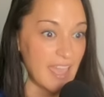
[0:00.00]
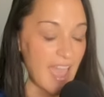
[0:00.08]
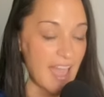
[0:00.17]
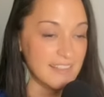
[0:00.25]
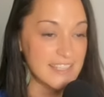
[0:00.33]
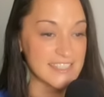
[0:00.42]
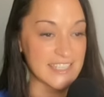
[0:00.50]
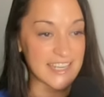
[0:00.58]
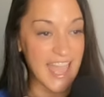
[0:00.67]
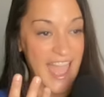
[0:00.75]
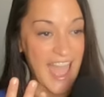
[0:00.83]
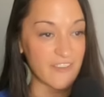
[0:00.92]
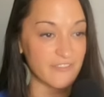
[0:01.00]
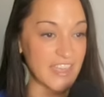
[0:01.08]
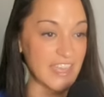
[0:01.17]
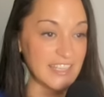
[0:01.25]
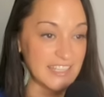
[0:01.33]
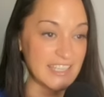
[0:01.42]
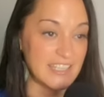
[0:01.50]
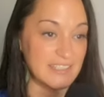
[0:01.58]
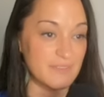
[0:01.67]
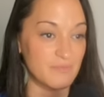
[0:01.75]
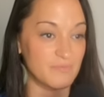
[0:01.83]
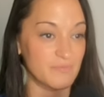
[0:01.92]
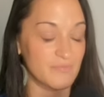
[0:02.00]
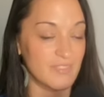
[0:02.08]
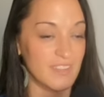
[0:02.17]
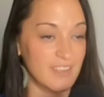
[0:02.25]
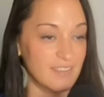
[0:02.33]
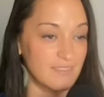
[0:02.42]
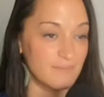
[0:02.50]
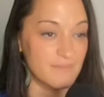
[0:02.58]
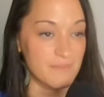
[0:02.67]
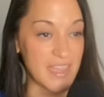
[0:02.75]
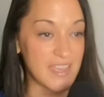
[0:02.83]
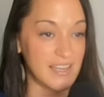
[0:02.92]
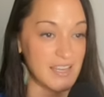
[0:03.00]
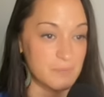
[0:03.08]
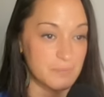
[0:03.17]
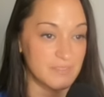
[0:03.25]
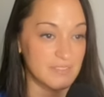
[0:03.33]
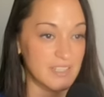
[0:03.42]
Alan's in half alien makeup.